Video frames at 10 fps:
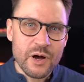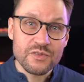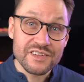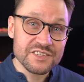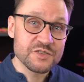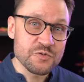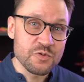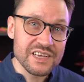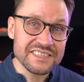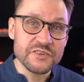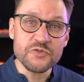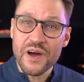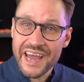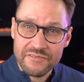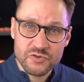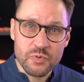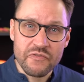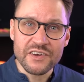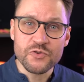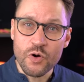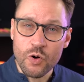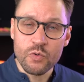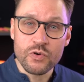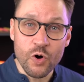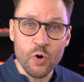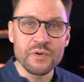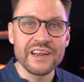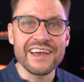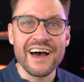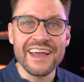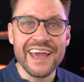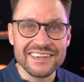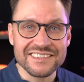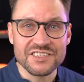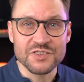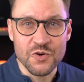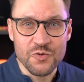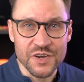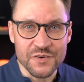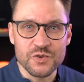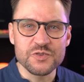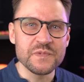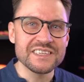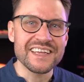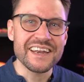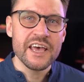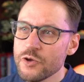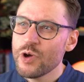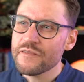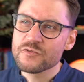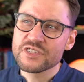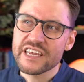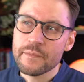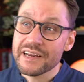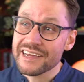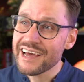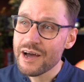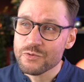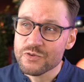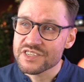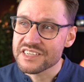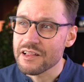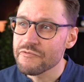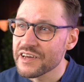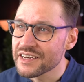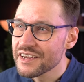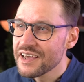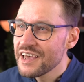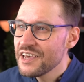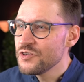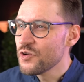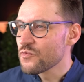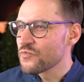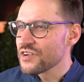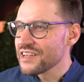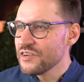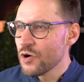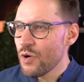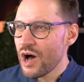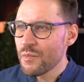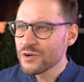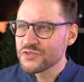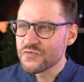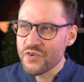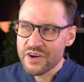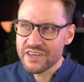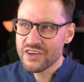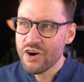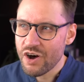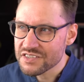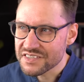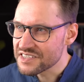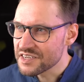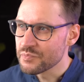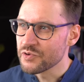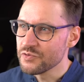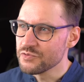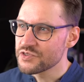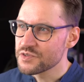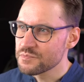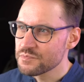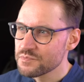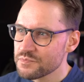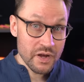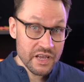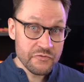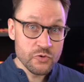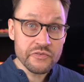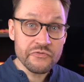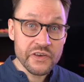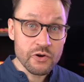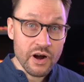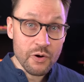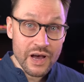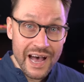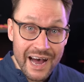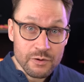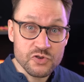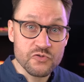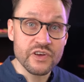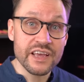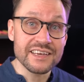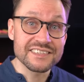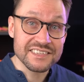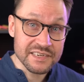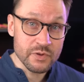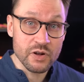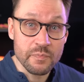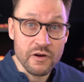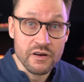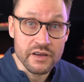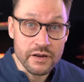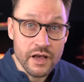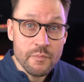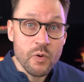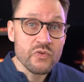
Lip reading: about this tool is that you have to provide your own OpenAI access token, which means that you have to set up an account yourself and you don't really know how much running cost this can produce. So if you can figure out how to create a similar plugin, but